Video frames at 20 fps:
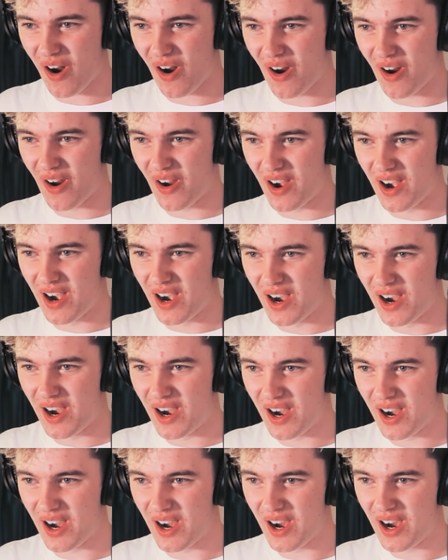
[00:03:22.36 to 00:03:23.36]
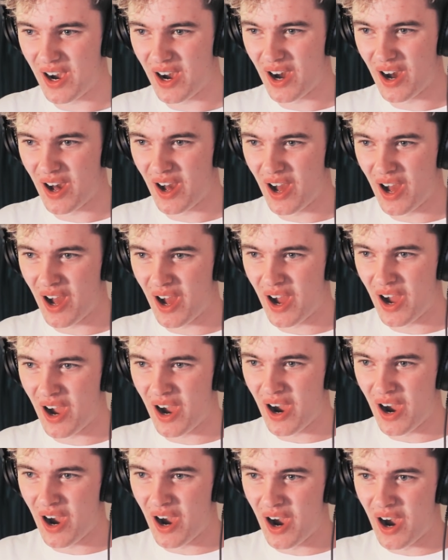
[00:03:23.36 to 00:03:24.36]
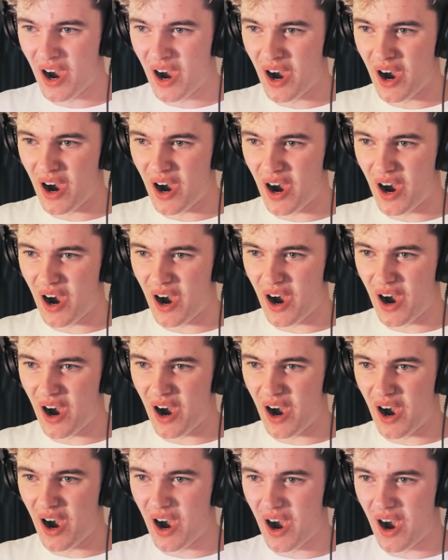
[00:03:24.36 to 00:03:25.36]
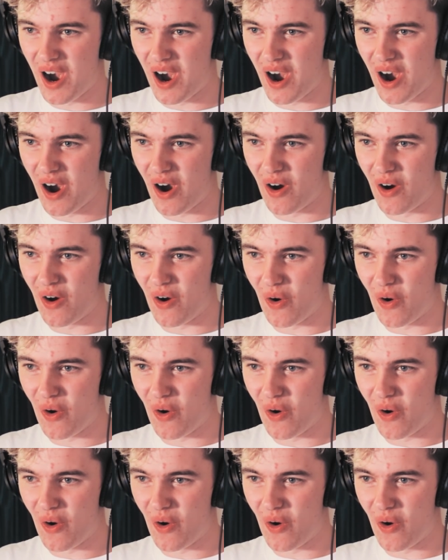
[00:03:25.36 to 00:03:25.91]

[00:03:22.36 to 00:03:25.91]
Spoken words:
Nothing is said.